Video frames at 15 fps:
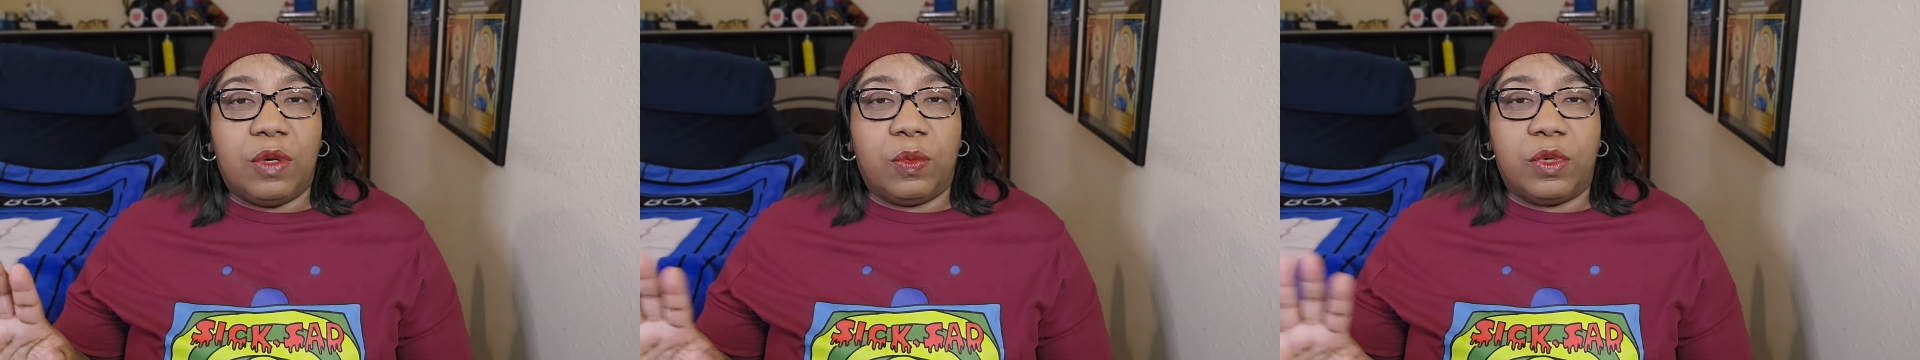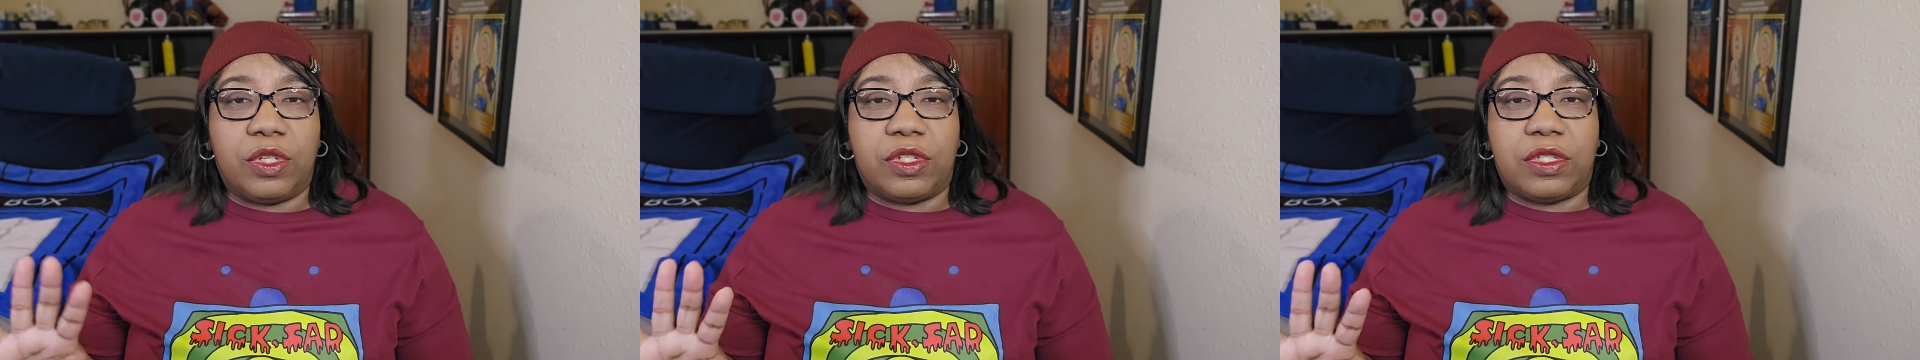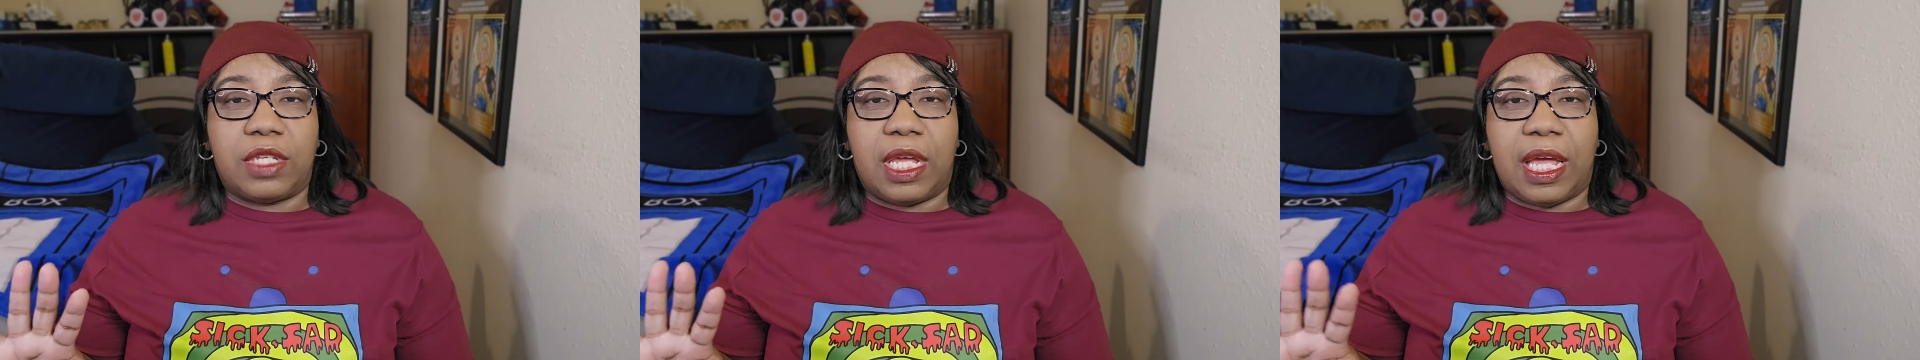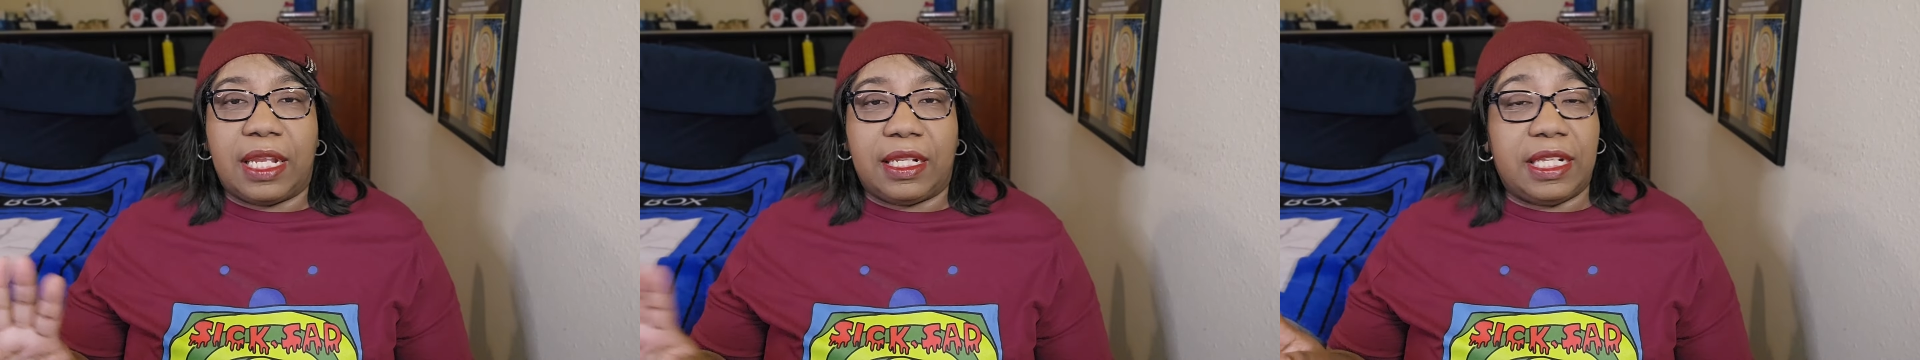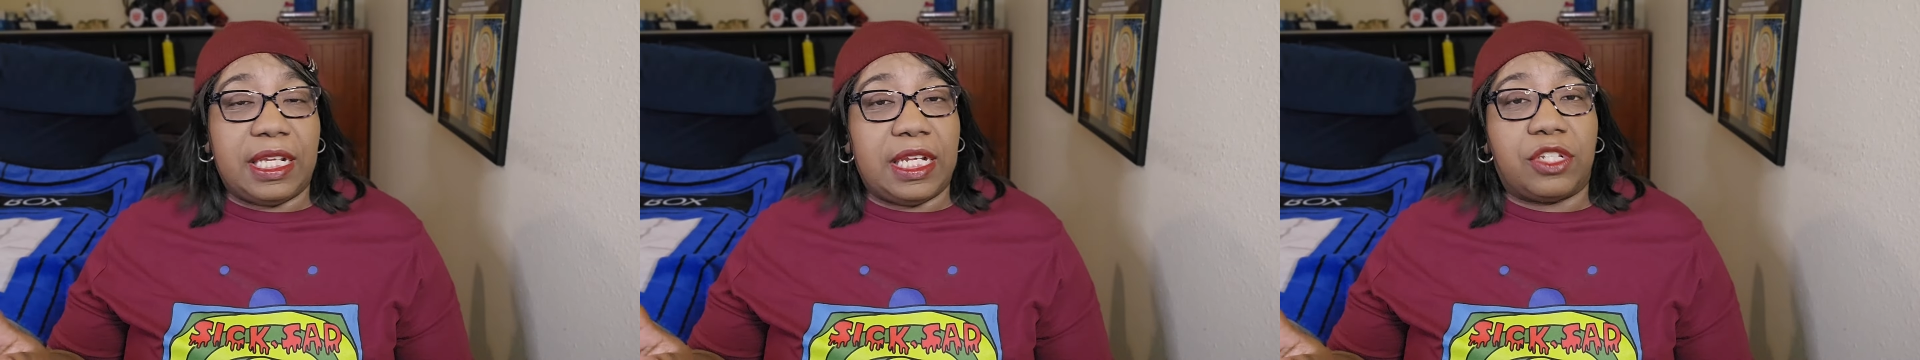was
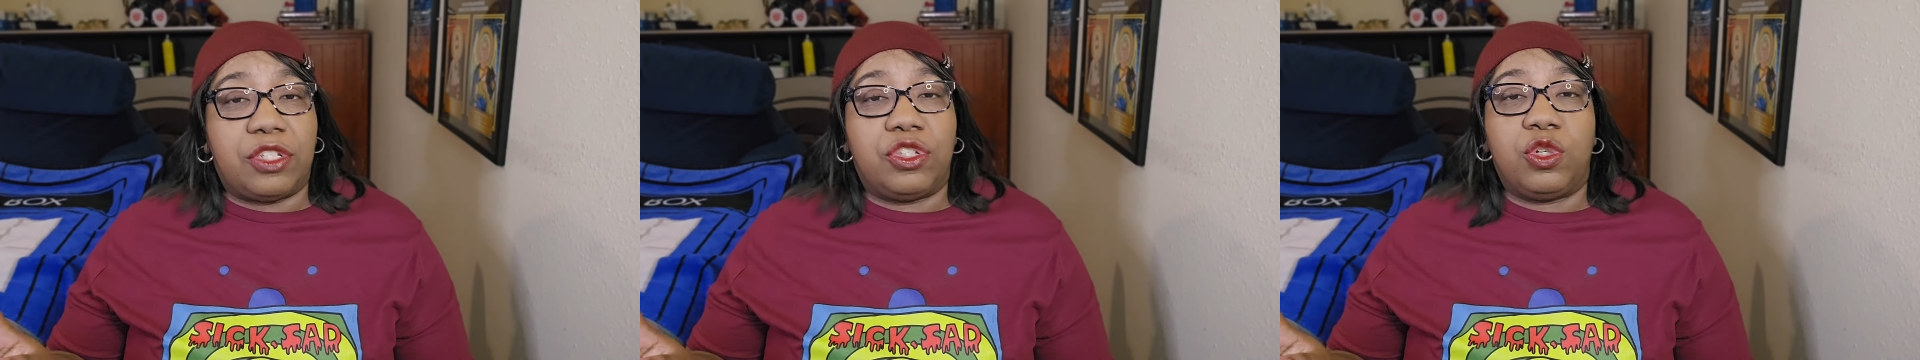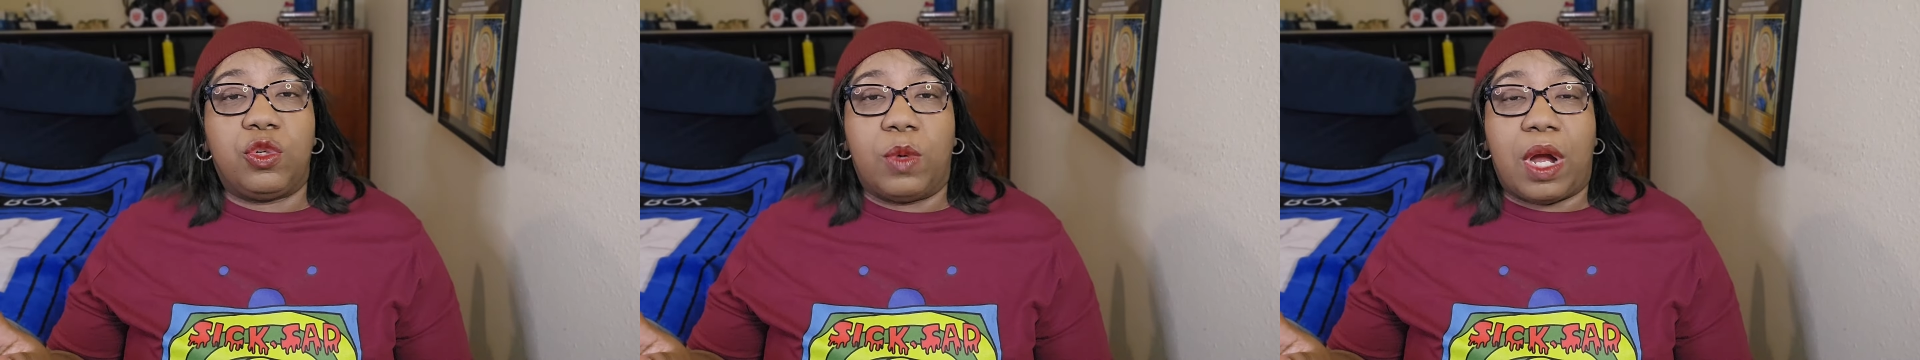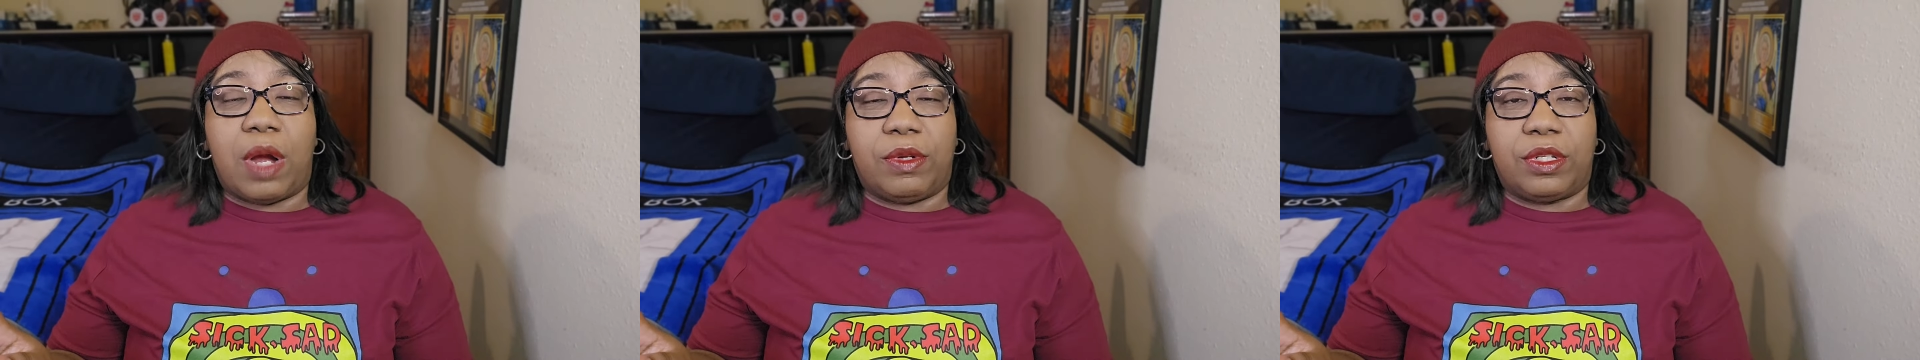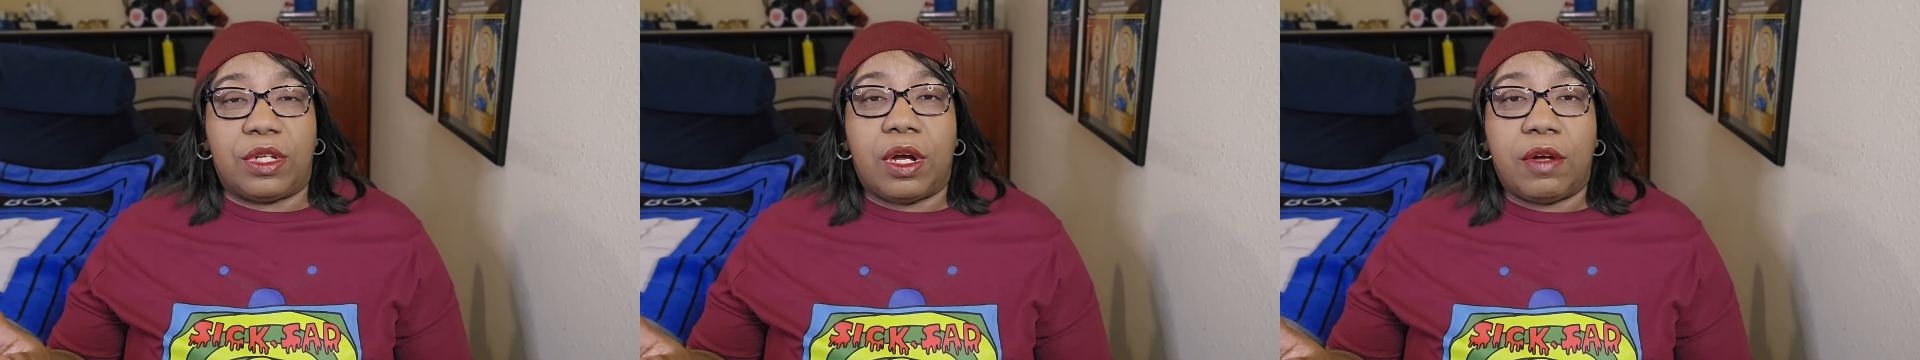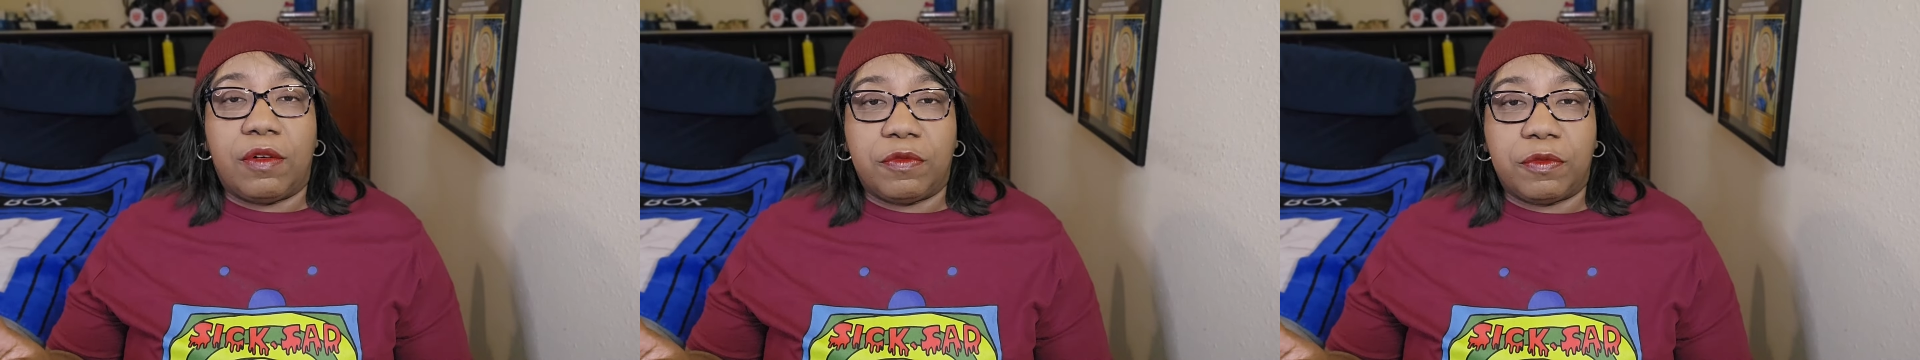at least 2 hours
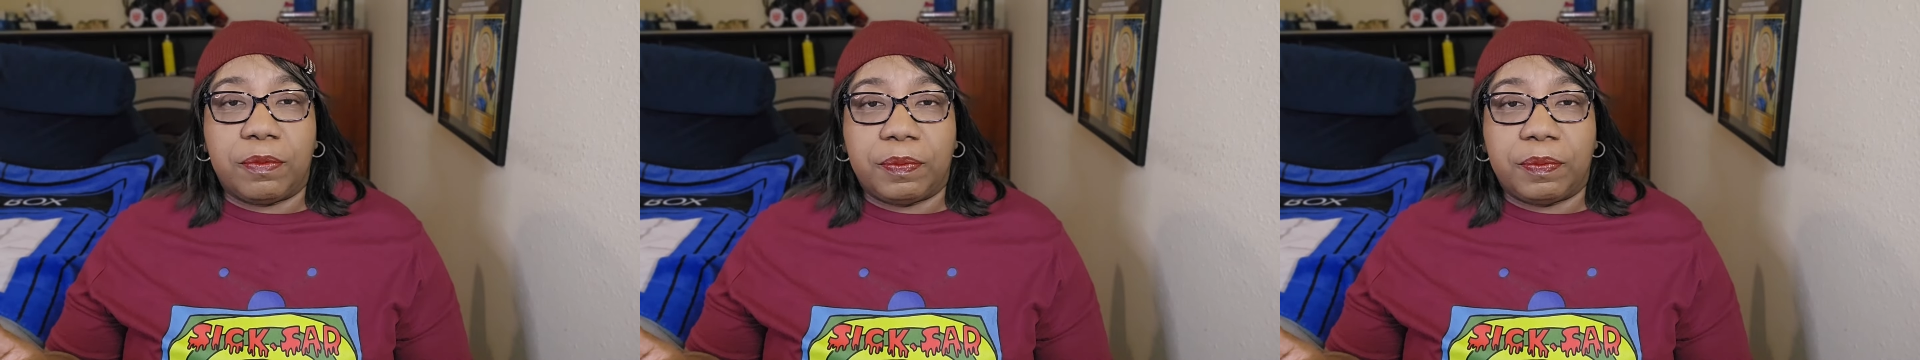off.